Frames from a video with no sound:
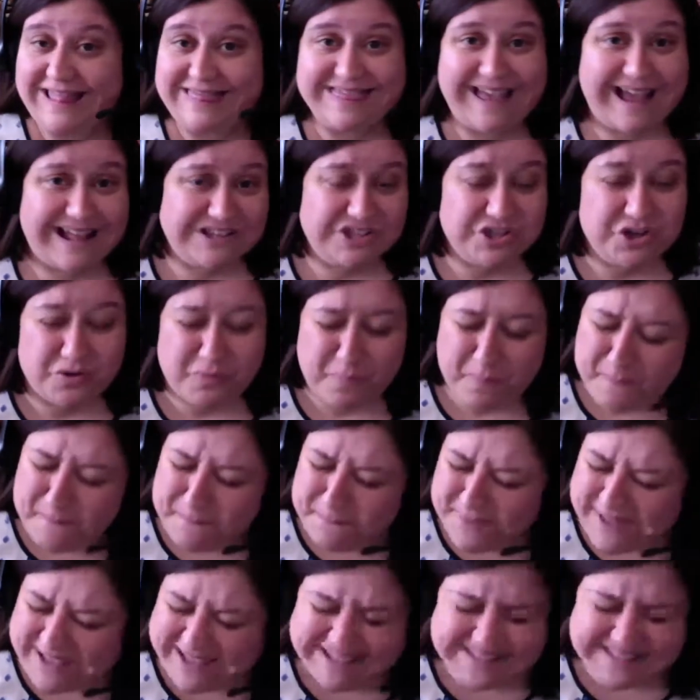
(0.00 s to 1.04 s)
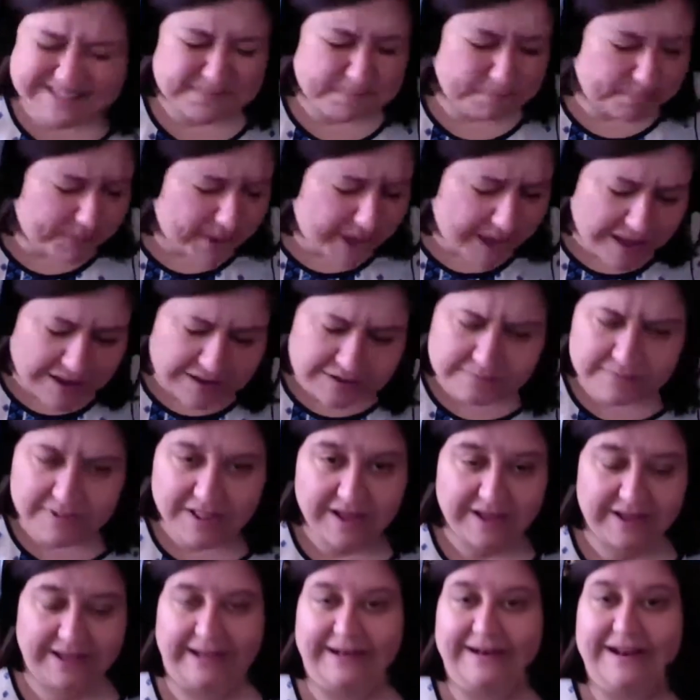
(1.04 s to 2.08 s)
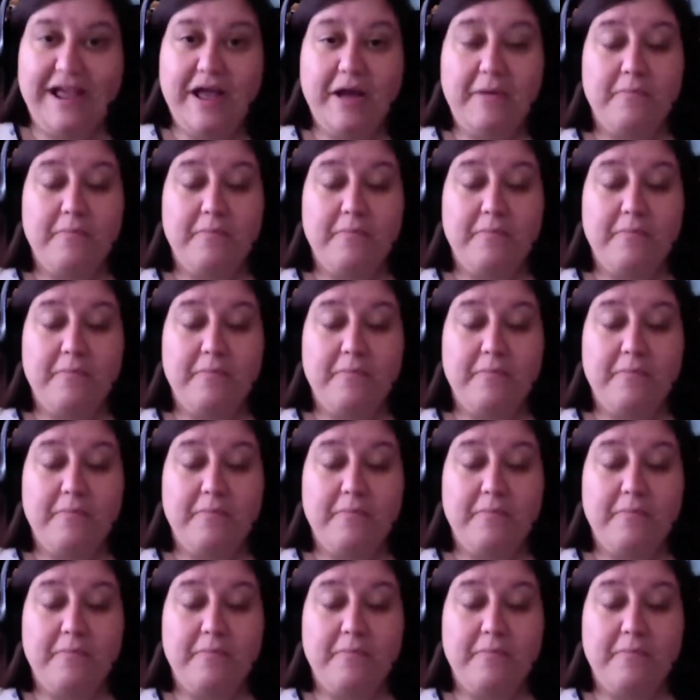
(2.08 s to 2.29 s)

That's your base bottom line.